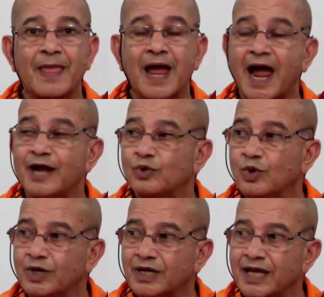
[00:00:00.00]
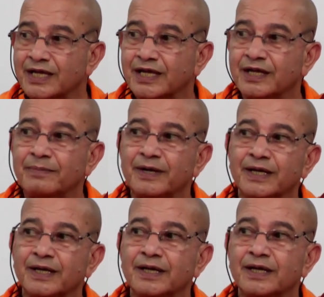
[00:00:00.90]
I don't like
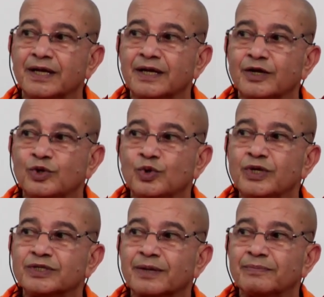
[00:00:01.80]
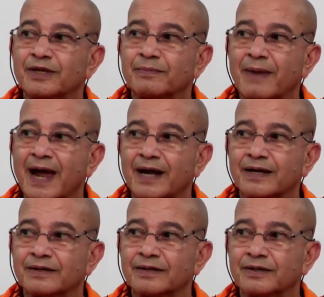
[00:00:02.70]
anybody doing something bad,
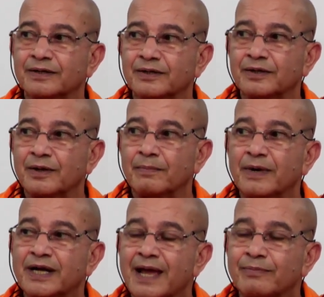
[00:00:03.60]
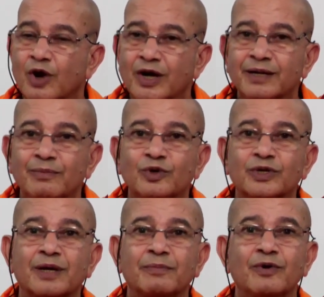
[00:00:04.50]
but I am not able to
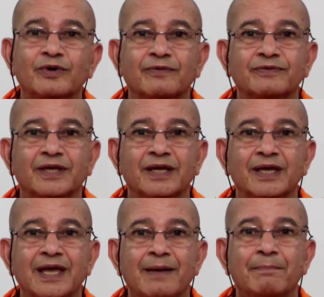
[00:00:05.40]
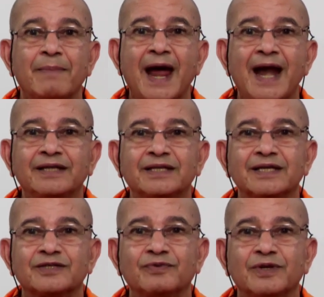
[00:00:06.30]
come out of the bad
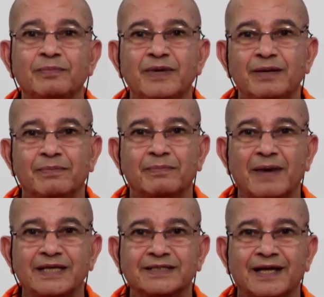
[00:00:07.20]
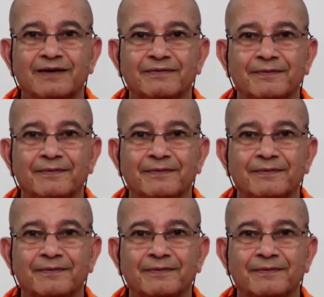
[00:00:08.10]
things with me, myself.